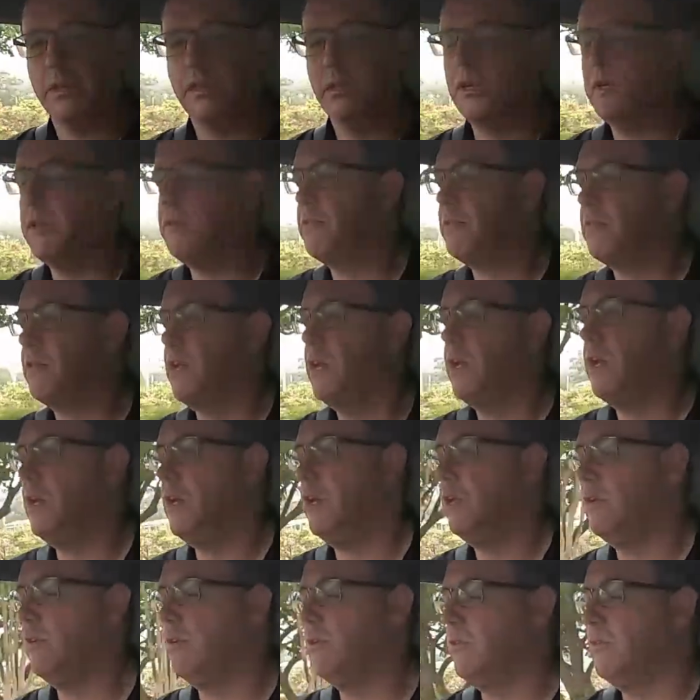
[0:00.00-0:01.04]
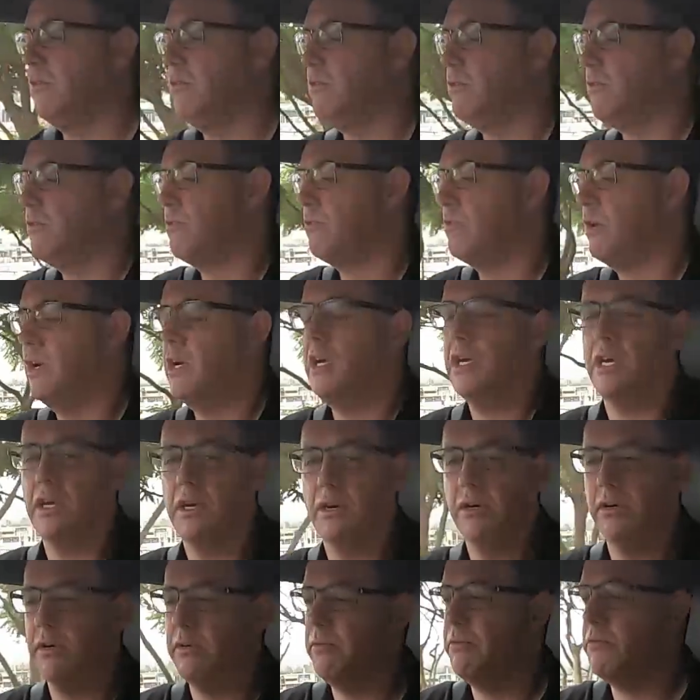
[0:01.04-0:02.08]
in this and just
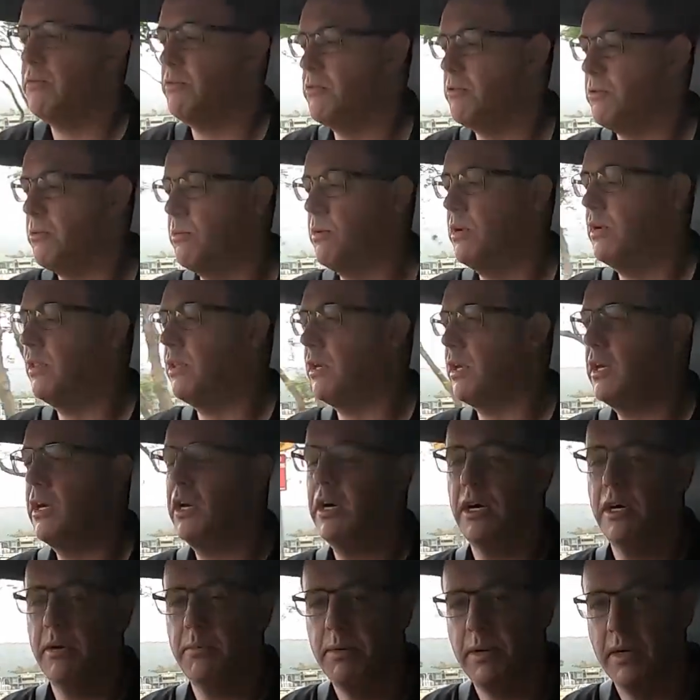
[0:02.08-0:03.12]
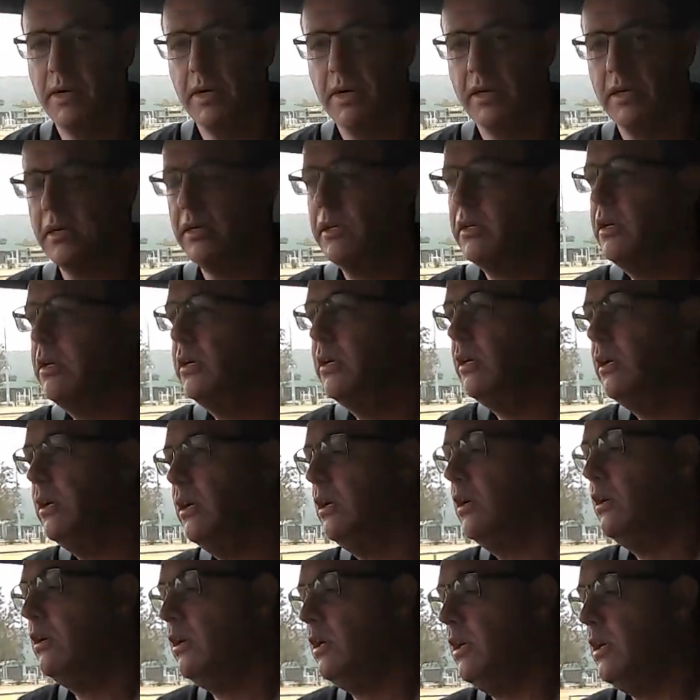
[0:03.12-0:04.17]
taking off just around the car park.
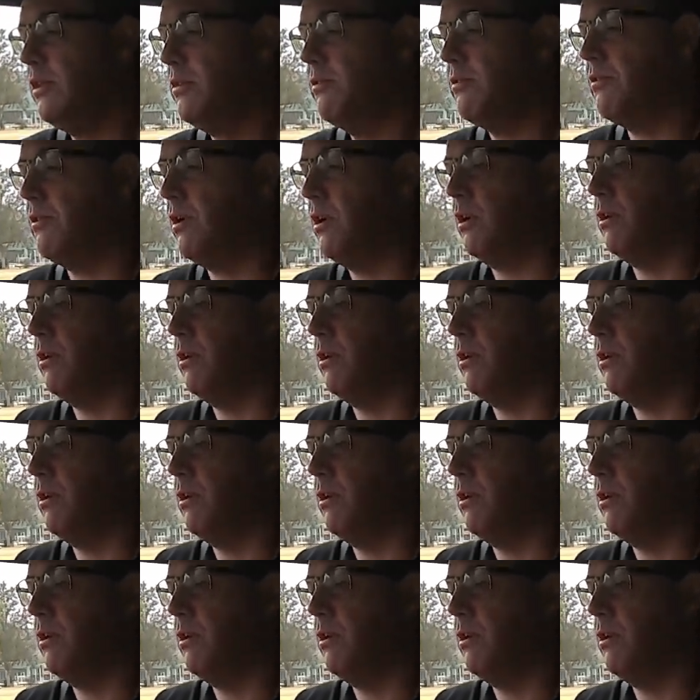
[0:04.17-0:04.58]
It's